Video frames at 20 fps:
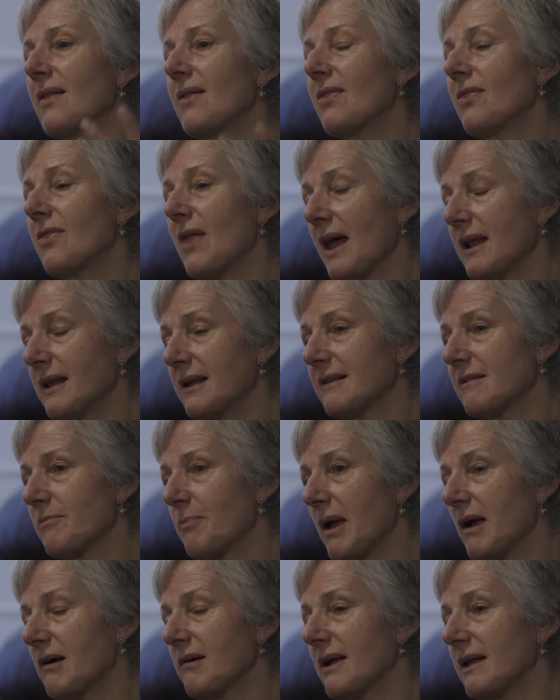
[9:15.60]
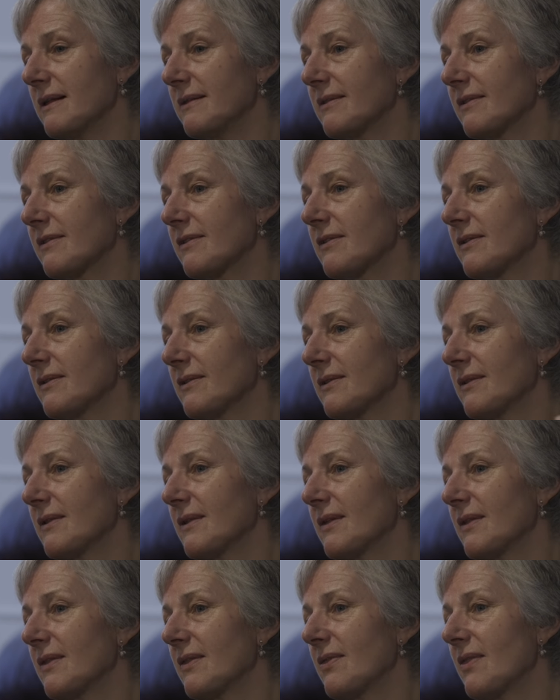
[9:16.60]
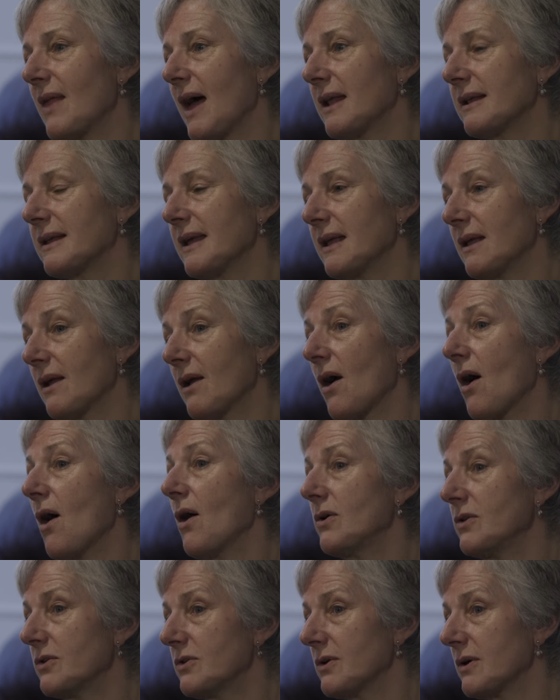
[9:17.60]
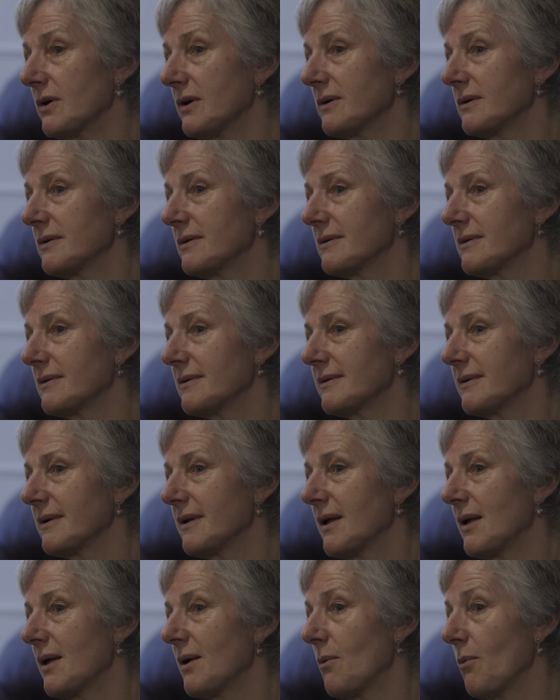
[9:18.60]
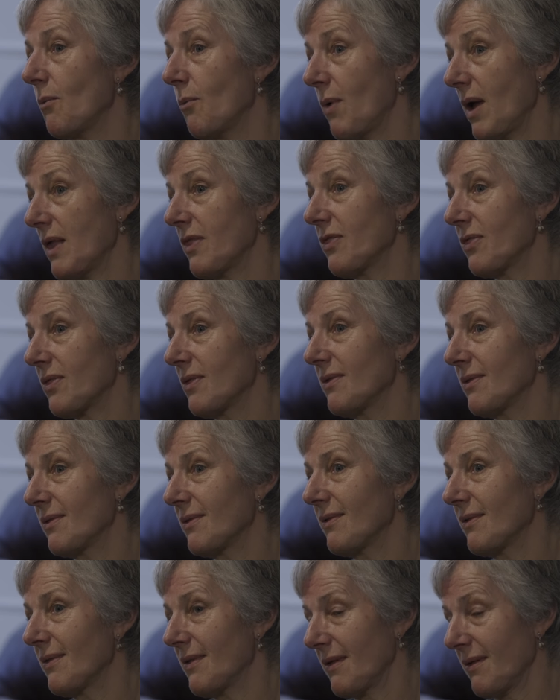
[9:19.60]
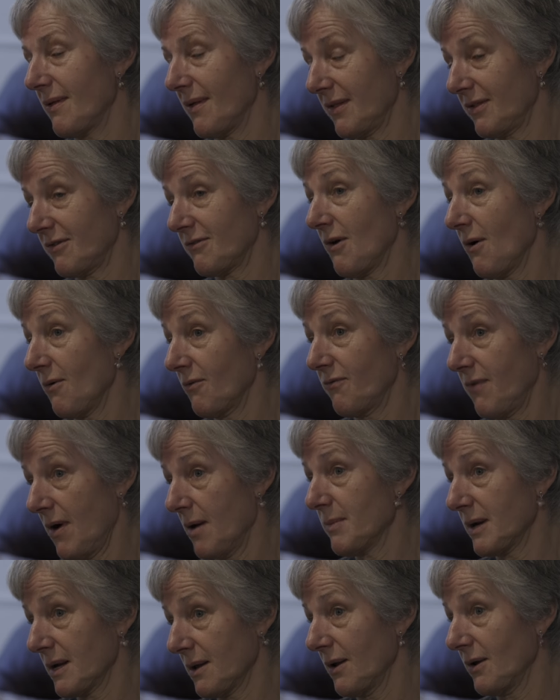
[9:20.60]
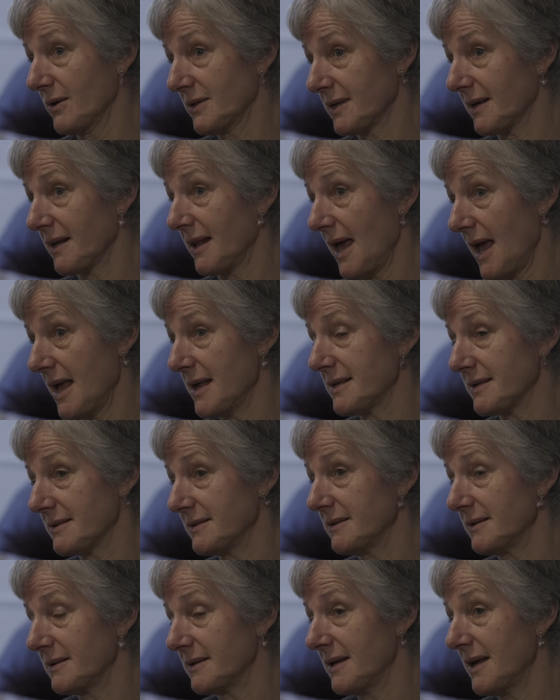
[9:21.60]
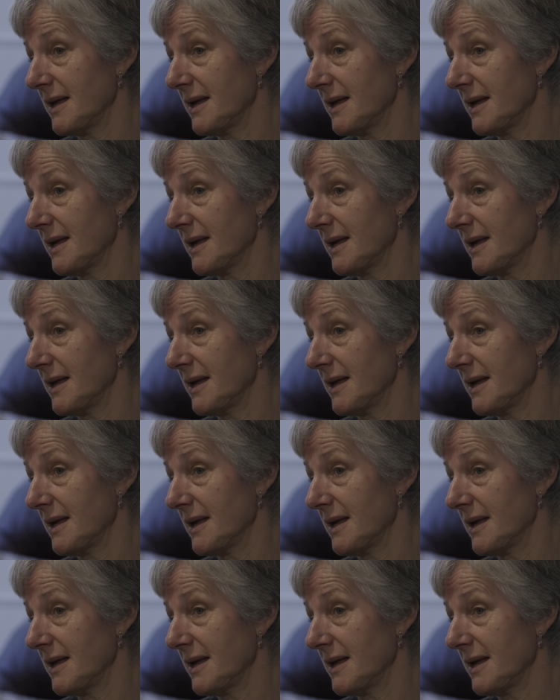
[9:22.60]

that experience, that encounter with a strong pharmacological agent,